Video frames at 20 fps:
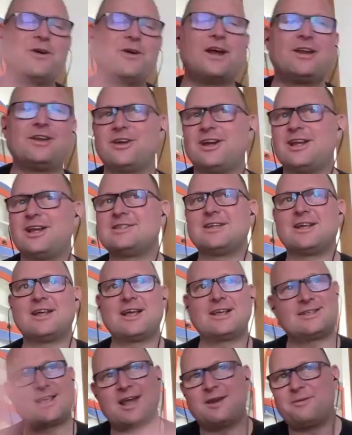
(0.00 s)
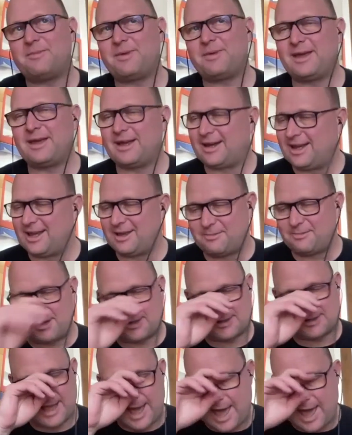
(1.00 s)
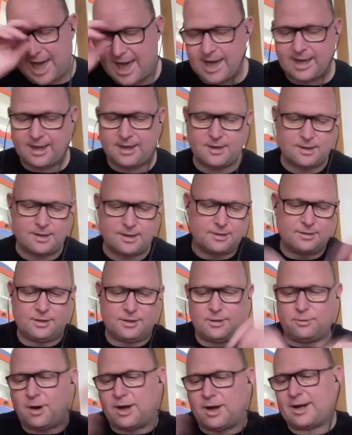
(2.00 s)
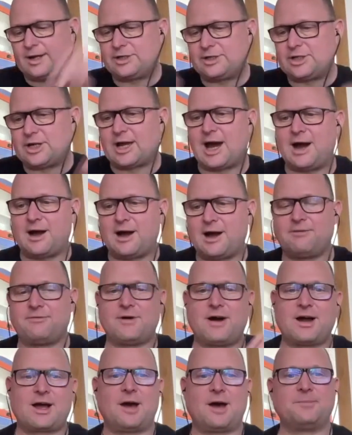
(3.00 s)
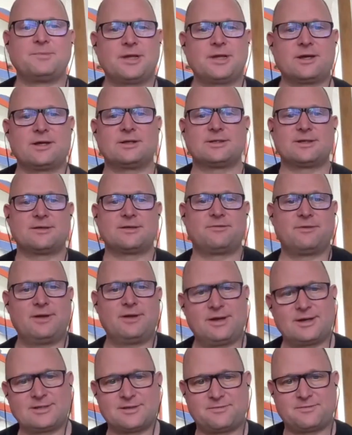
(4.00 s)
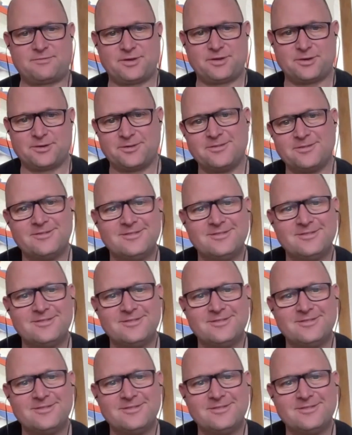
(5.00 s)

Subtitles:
and your listener, send me an email. Say, hey, you want a Chicago fuck ups? Here's a few.